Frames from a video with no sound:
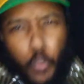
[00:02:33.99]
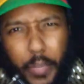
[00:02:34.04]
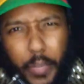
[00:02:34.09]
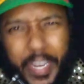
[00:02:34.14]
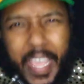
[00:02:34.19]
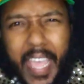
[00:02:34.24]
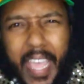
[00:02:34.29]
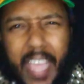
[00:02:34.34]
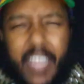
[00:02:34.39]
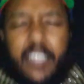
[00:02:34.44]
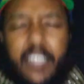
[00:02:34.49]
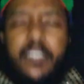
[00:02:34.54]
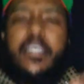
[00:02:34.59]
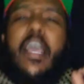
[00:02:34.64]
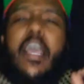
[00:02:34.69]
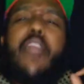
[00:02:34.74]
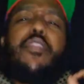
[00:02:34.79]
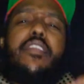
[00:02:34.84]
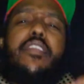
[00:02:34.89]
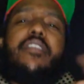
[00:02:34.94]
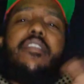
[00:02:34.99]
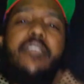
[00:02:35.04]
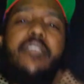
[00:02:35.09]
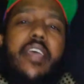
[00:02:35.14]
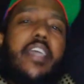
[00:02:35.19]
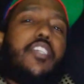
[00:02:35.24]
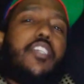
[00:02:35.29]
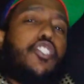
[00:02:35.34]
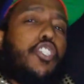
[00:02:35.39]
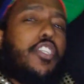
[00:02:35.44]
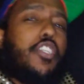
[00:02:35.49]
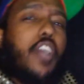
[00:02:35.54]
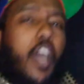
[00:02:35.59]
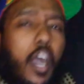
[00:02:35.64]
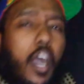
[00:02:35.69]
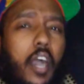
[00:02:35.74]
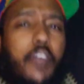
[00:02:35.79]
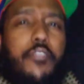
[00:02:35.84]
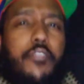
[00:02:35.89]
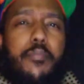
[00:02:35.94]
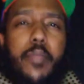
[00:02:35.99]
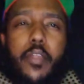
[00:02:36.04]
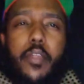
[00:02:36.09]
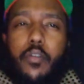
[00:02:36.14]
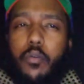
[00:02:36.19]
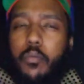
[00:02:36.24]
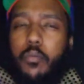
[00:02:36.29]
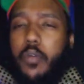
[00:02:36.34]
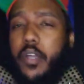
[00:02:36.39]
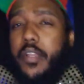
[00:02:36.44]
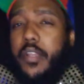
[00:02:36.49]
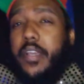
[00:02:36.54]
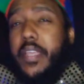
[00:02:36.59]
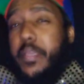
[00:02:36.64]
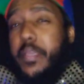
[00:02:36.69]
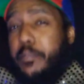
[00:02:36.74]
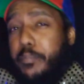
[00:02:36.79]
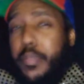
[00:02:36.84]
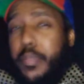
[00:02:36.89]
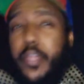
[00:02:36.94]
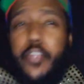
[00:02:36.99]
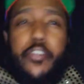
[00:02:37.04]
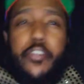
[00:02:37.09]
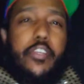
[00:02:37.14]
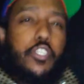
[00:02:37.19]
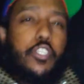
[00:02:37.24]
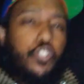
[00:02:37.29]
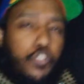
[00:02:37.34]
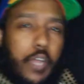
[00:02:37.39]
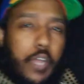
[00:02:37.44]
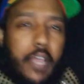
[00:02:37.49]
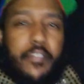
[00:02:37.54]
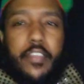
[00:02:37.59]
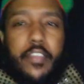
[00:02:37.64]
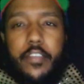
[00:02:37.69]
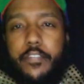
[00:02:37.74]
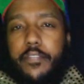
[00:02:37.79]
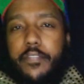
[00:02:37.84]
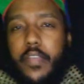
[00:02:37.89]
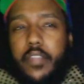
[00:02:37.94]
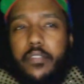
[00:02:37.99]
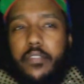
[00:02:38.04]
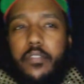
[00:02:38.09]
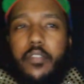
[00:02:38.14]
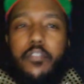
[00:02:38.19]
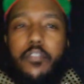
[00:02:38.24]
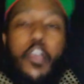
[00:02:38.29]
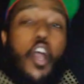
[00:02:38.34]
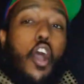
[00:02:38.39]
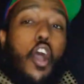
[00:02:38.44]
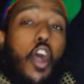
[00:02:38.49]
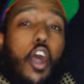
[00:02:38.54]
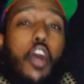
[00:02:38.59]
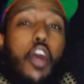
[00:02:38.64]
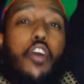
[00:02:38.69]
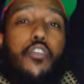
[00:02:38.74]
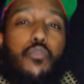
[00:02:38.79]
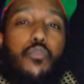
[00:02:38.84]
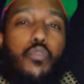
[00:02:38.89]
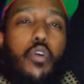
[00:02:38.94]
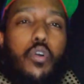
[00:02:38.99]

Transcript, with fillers: to enhance the detection of marijuana impaired driving offenses on